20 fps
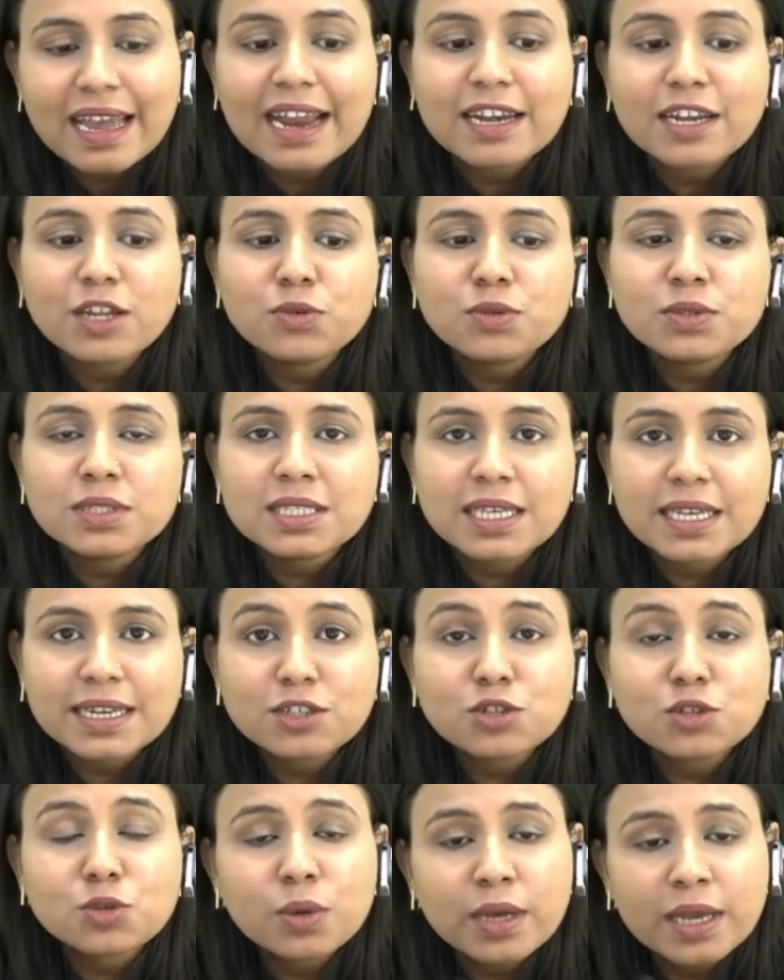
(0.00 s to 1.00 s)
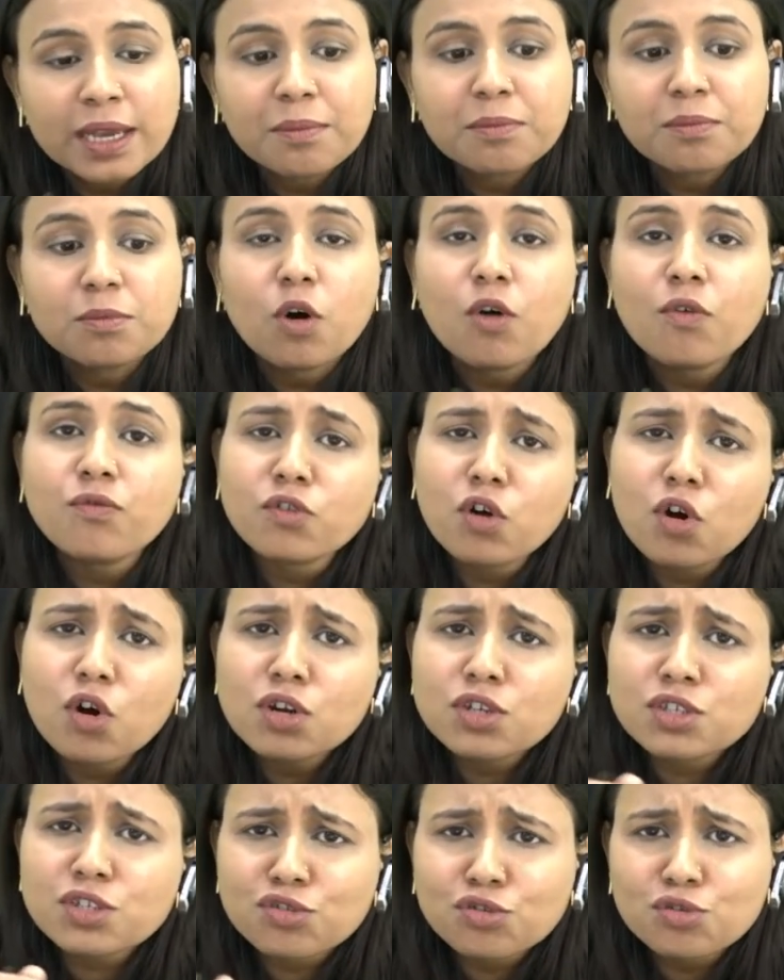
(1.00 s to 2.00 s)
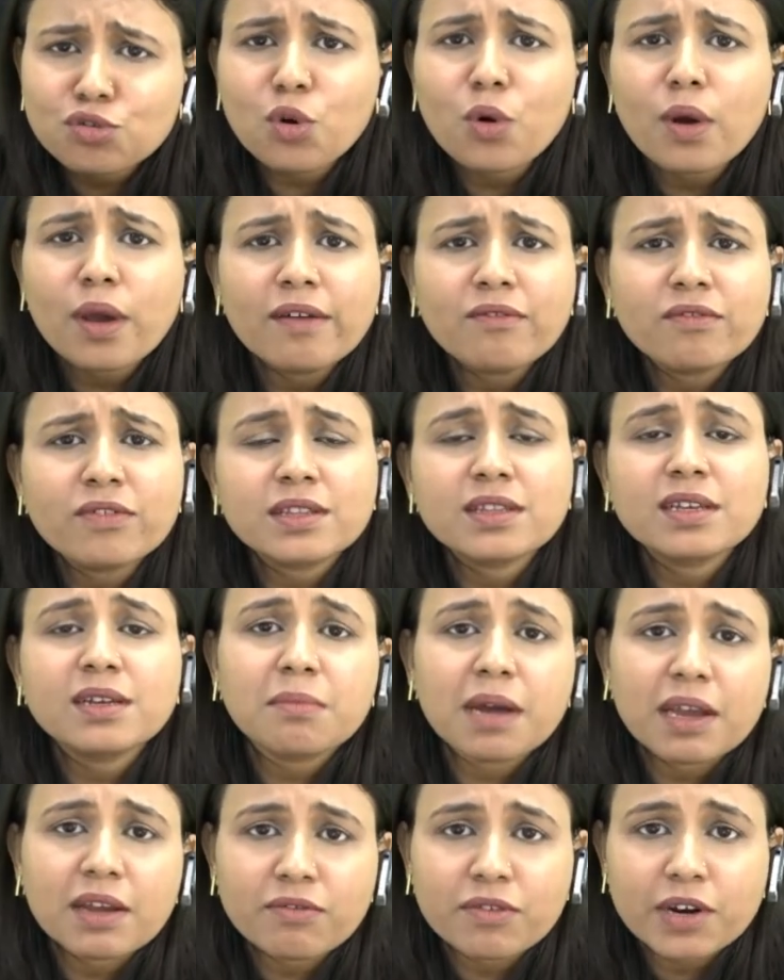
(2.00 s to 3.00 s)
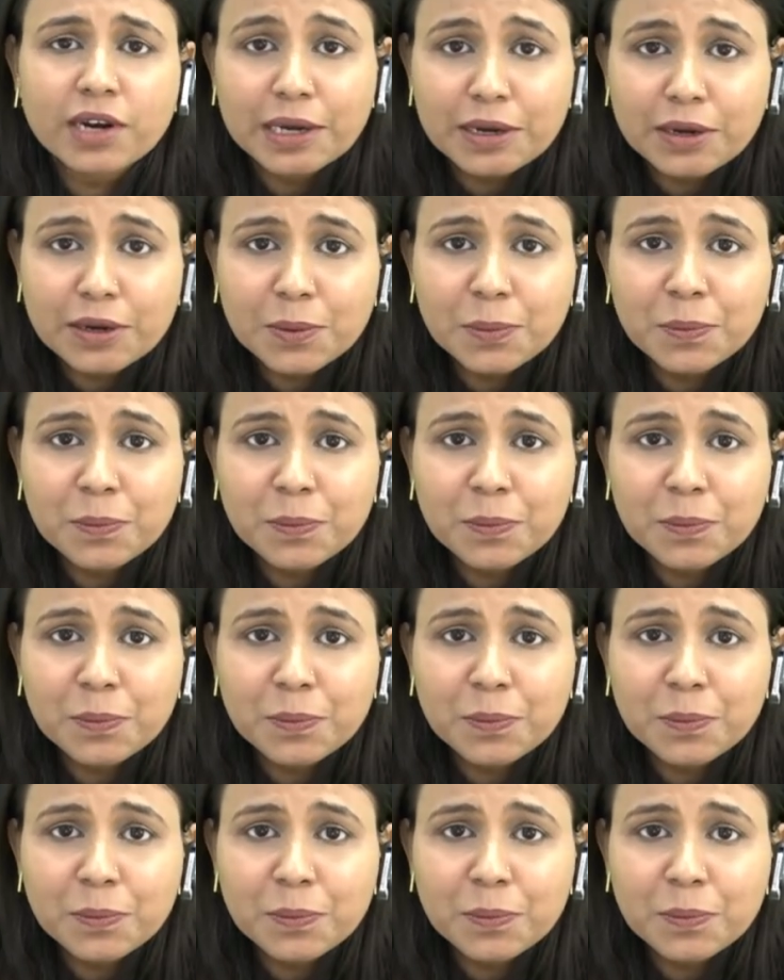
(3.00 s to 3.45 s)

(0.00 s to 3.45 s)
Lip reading: and you say to him, of course, you know everything, my friend.